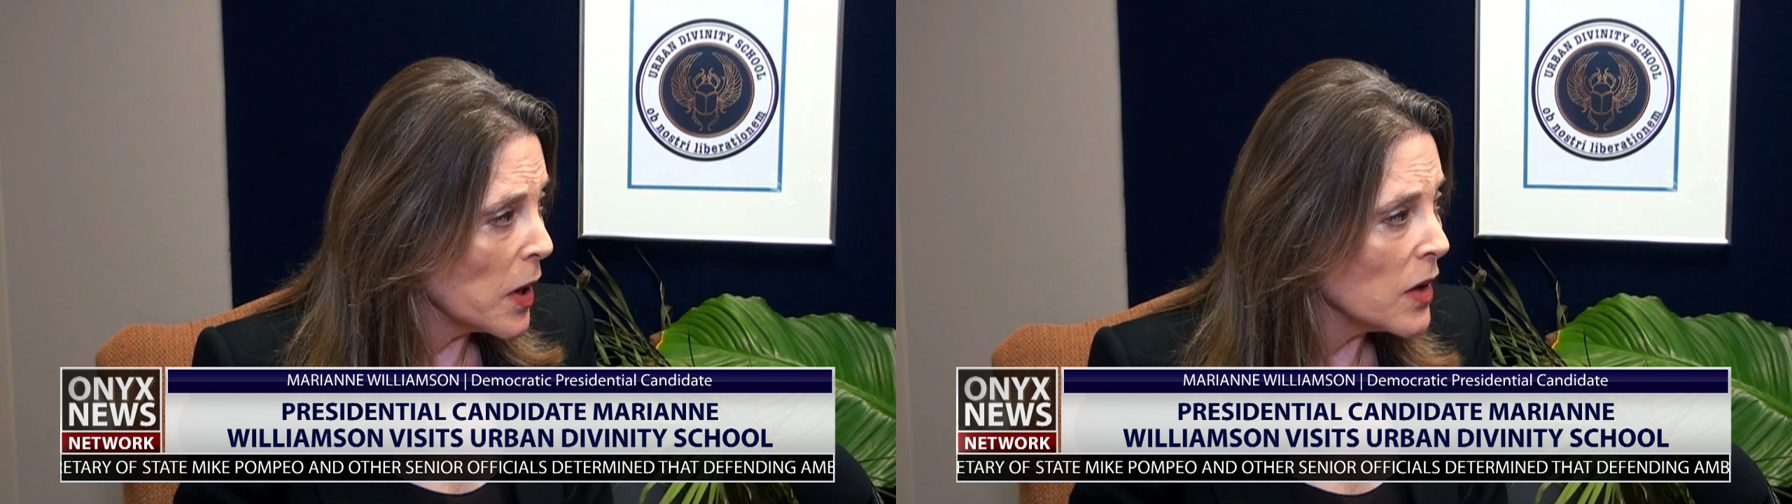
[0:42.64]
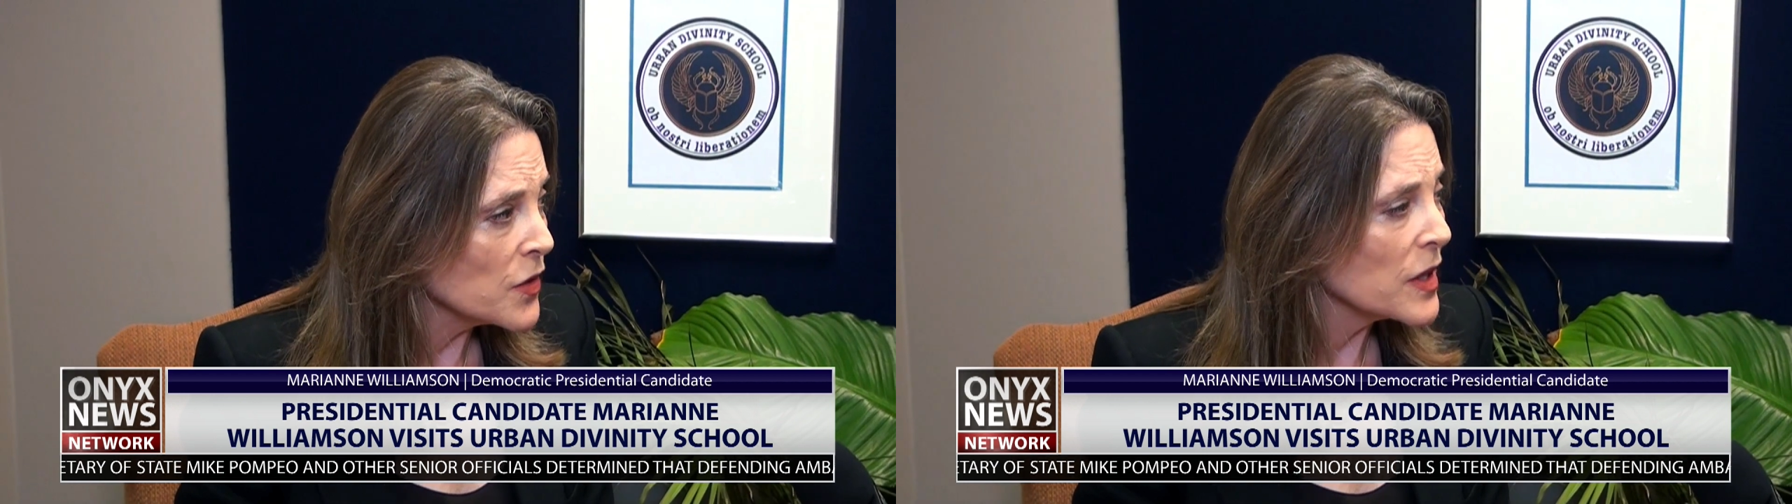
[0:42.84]

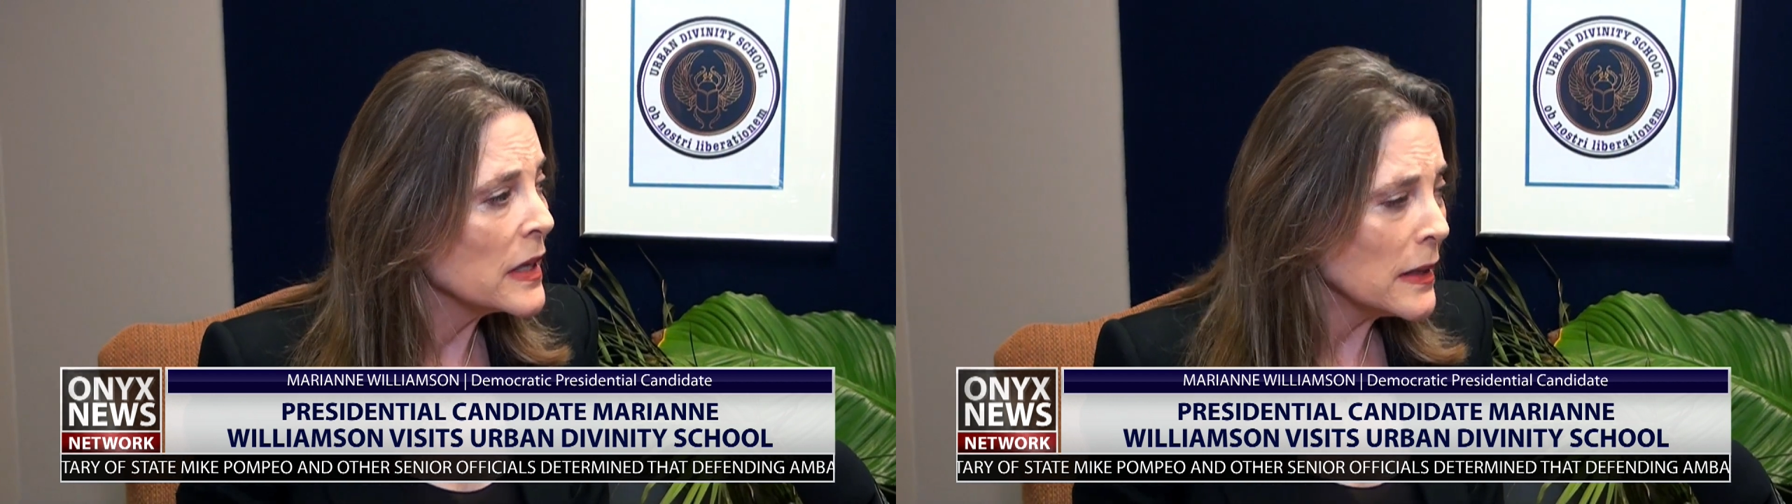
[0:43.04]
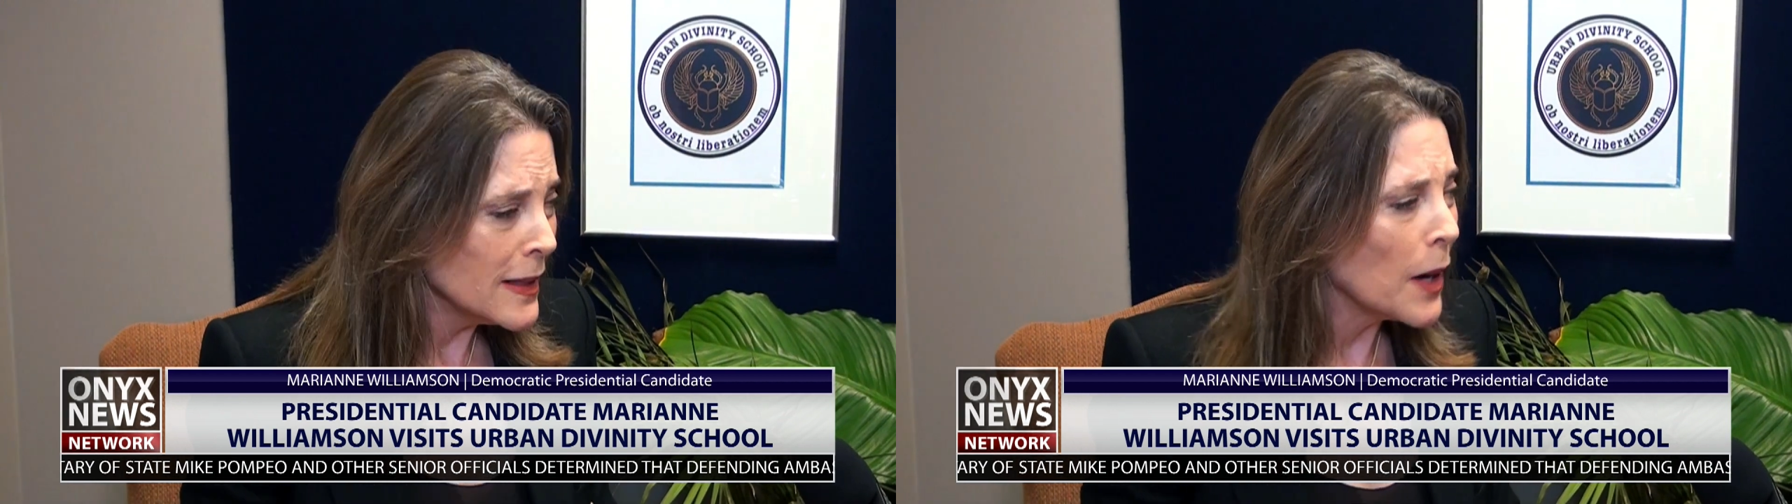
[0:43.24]

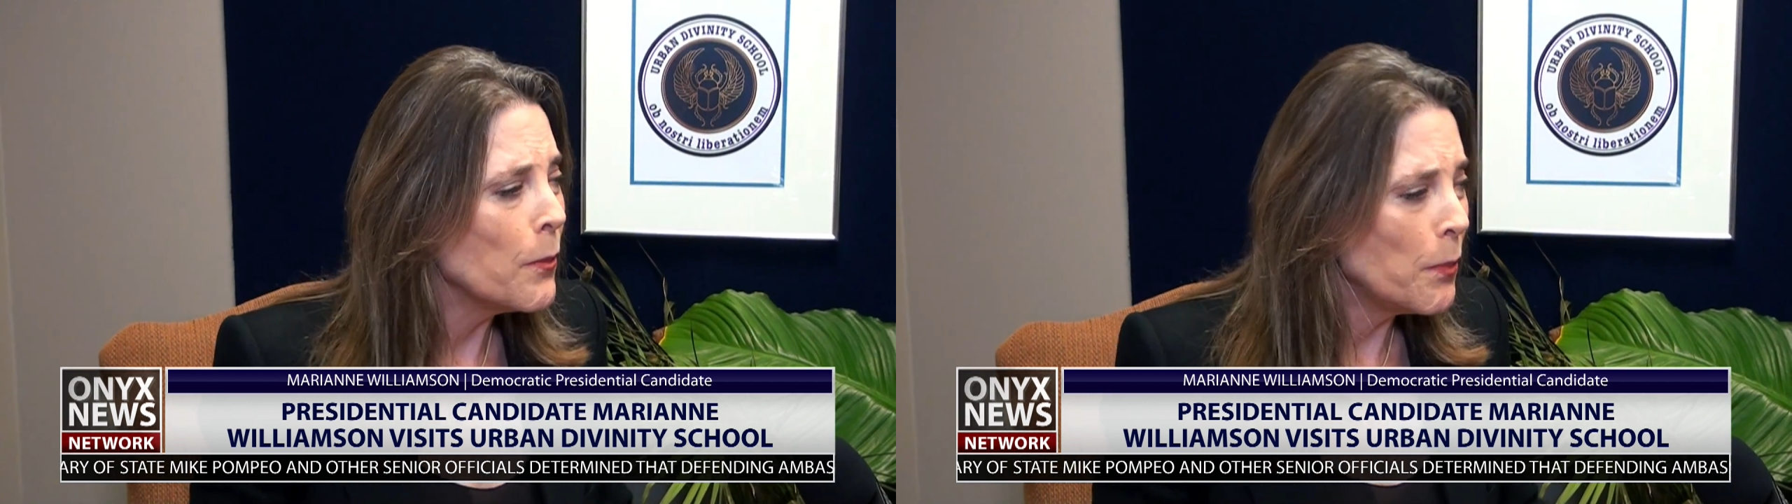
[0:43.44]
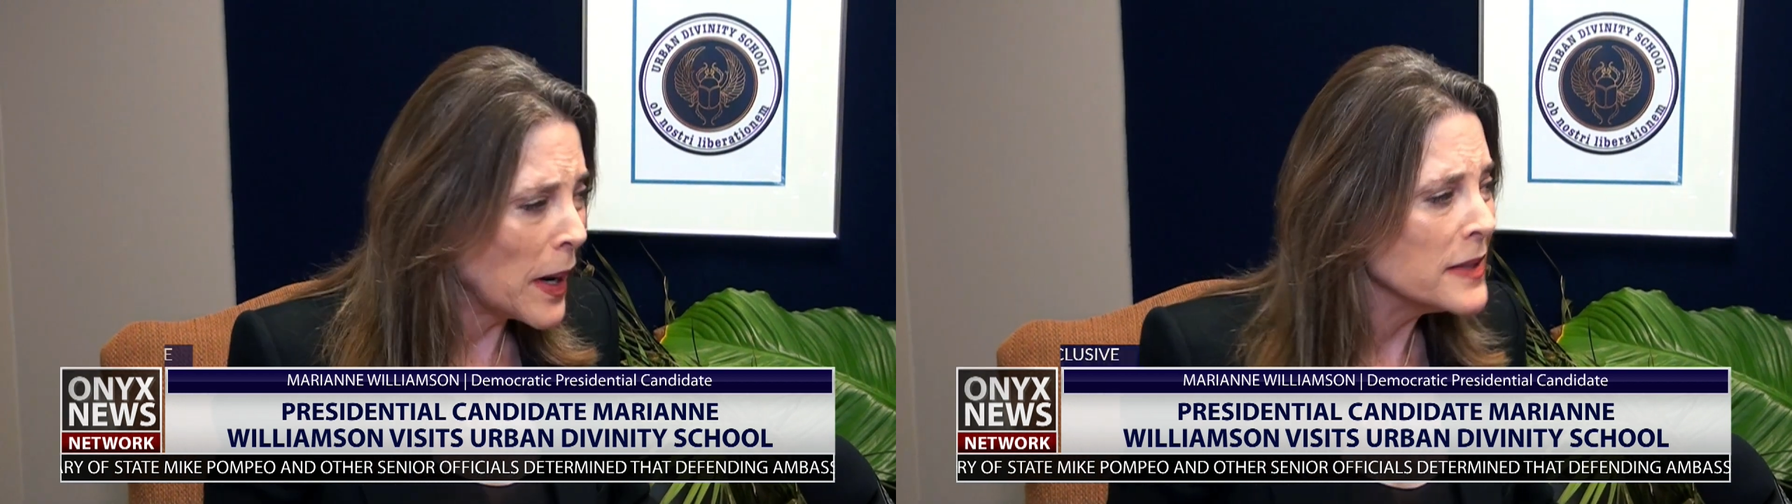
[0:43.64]
poverty, yeah,
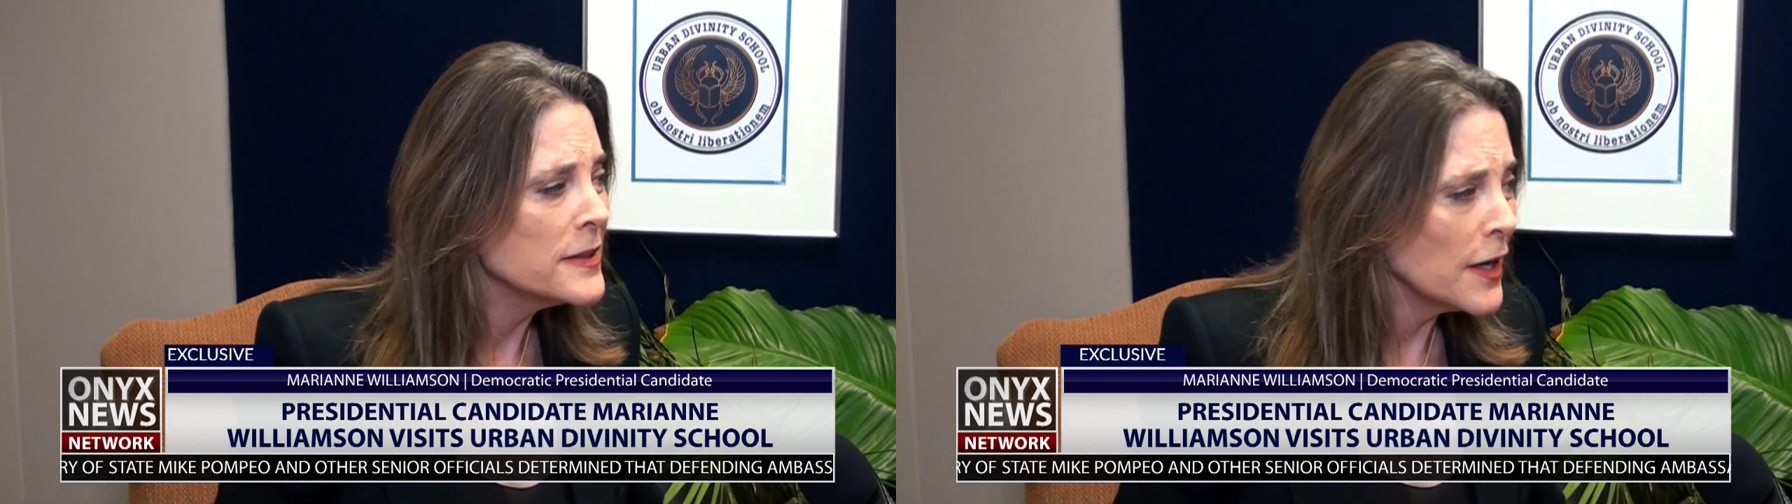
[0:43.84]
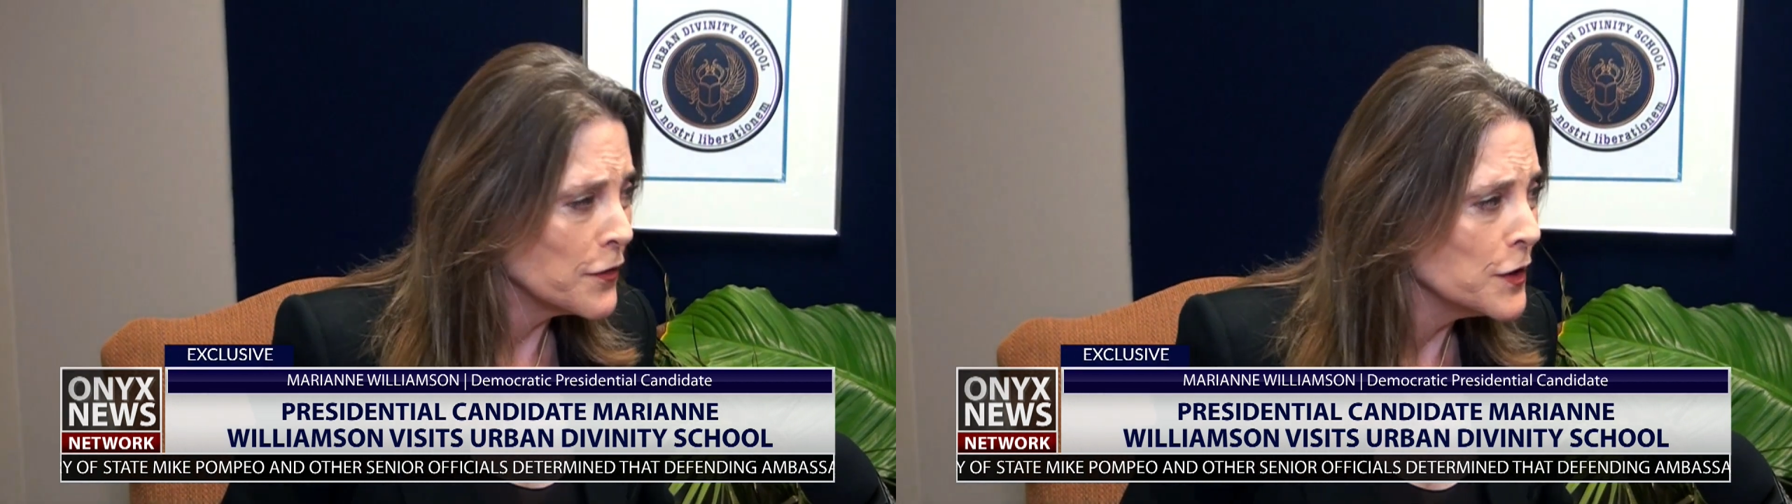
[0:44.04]
by
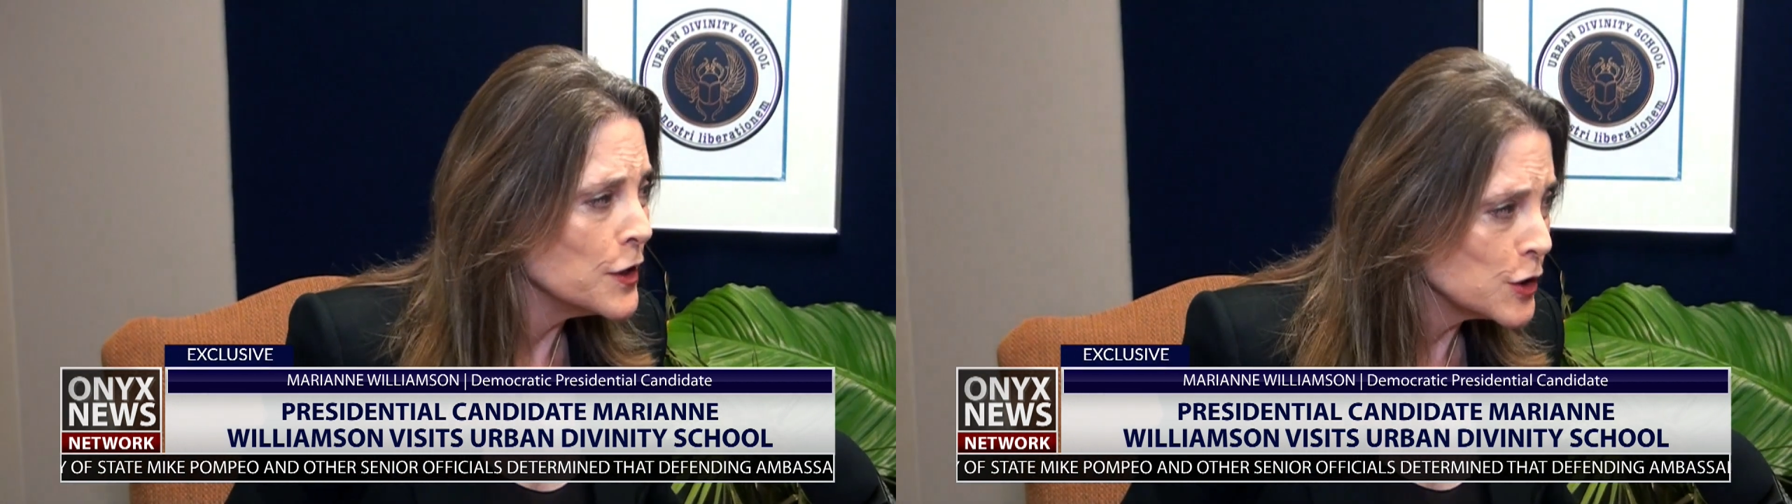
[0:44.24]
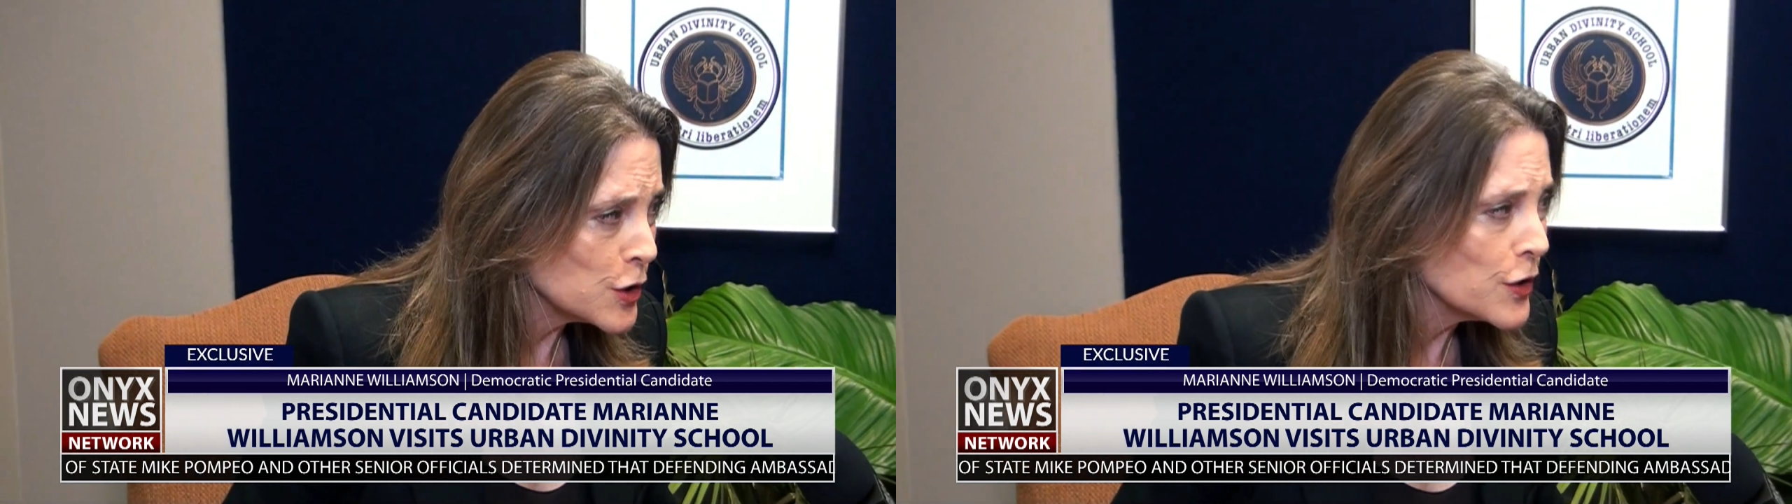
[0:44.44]

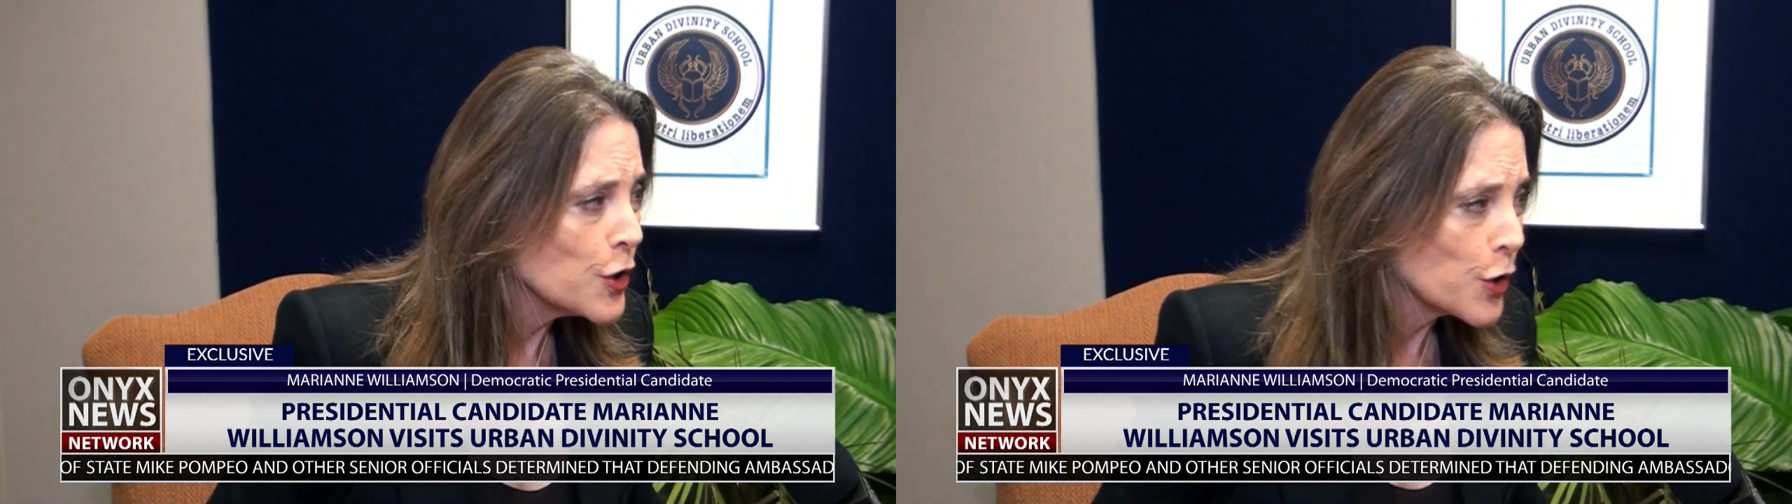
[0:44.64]
definition,